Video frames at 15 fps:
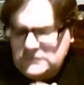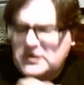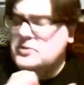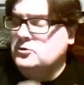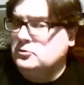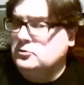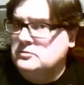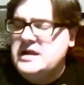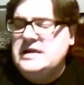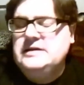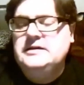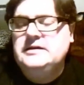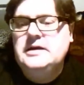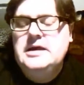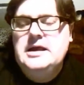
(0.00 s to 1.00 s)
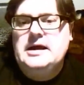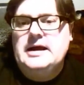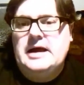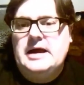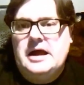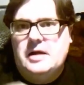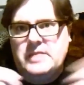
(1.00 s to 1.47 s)
or read,
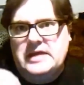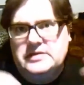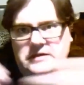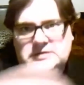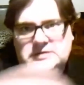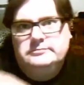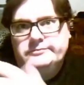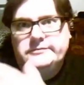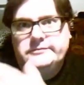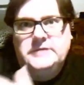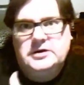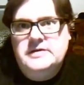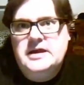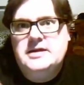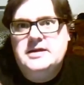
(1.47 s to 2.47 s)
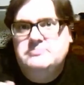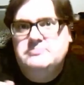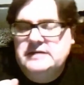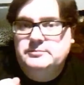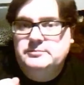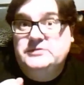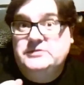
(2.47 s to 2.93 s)
and then they
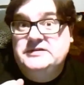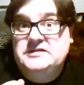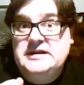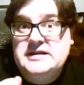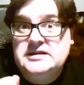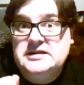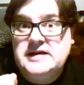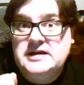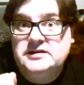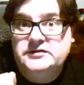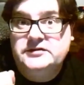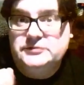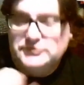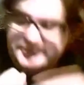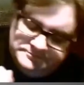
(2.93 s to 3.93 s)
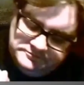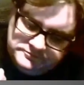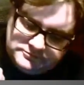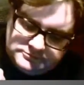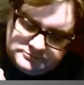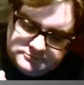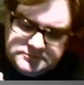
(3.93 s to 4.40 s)
get persisted in the data store.
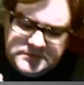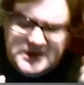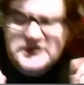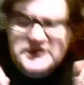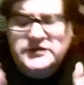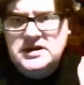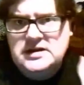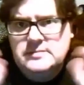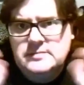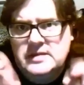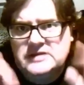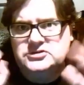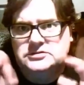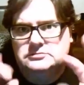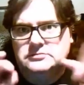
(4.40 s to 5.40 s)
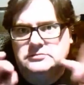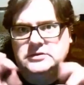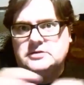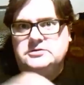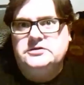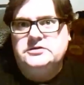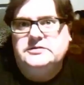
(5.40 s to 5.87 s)
So you can imagine,
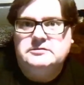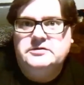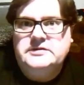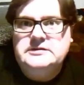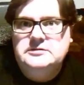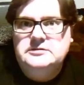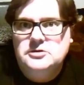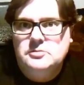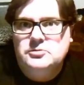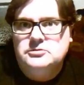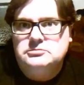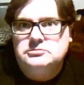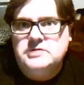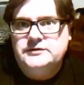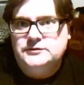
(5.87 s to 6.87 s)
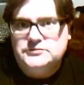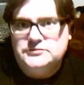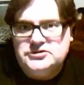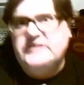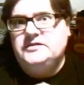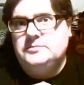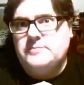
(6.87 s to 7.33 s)
just normal RESTful
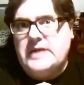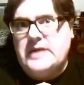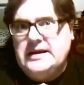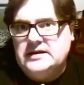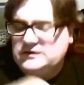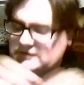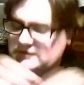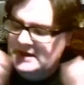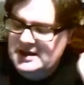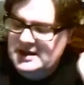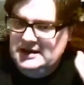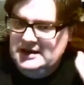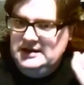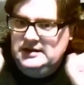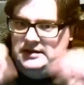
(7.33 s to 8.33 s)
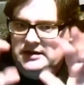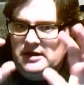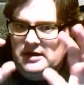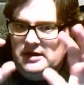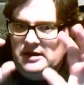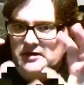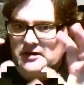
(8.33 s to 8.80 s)
JSON packets
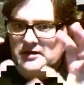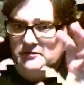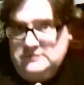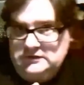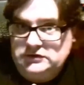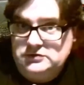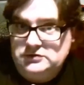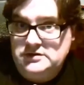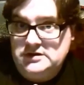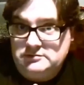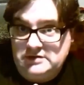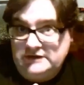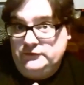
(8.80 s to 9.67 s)
going into the RESTful